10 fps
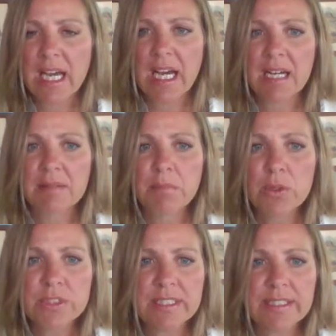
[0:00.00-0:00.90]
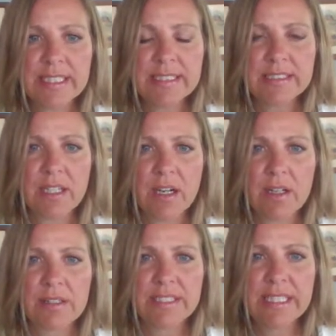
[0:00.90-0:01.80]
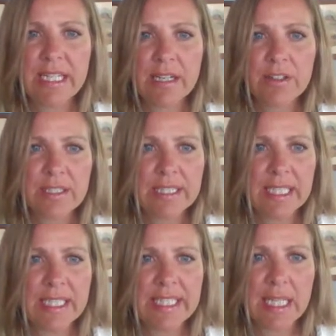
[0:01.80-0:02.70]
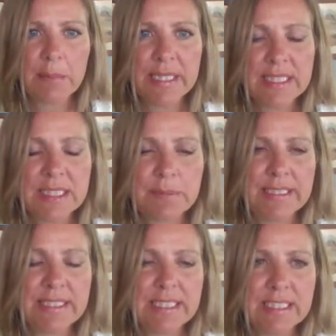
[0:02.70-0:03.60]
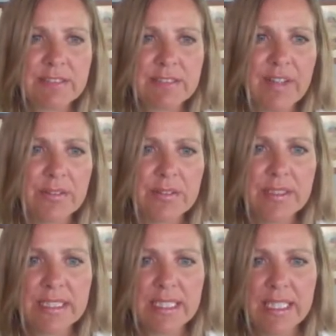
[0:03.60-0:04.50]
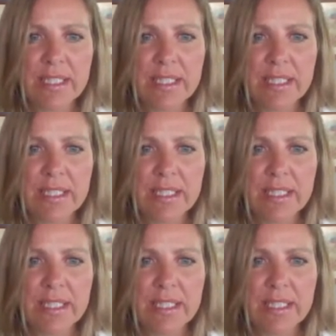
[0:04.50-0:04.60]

Uh, most of these are narrowly endemic species found